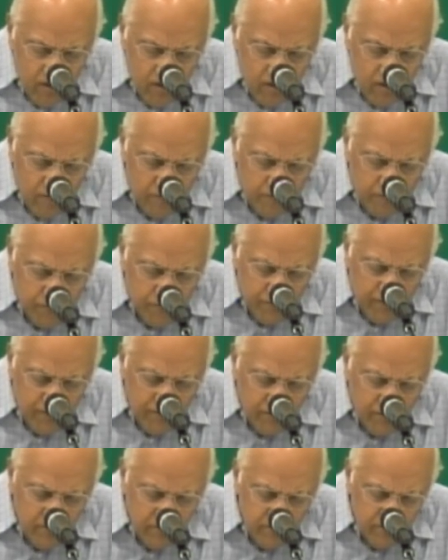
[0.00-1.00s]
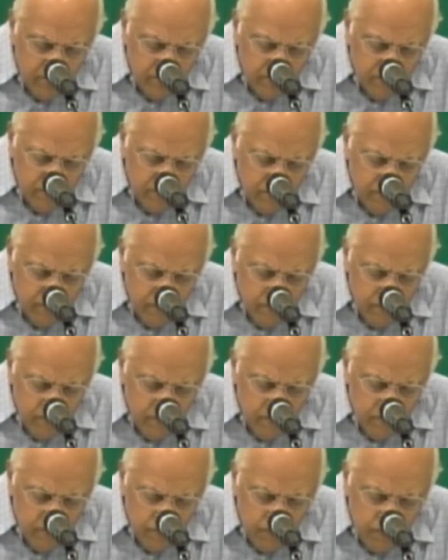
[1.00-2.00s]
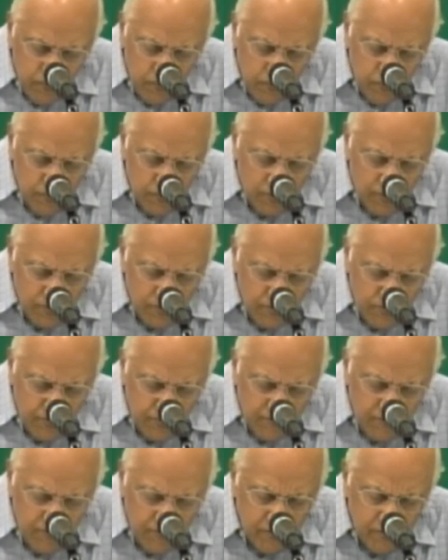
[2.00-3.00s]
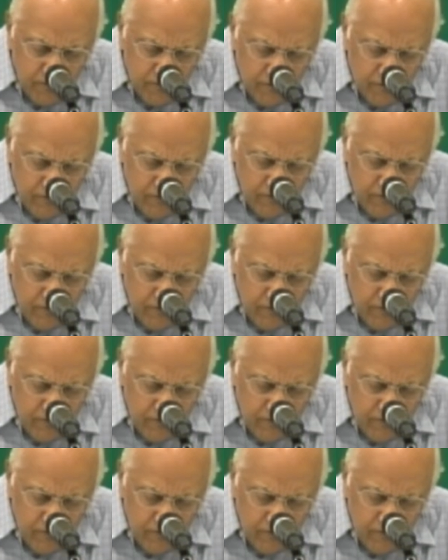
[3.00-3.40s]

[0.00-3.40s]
I pray that the few words we have heard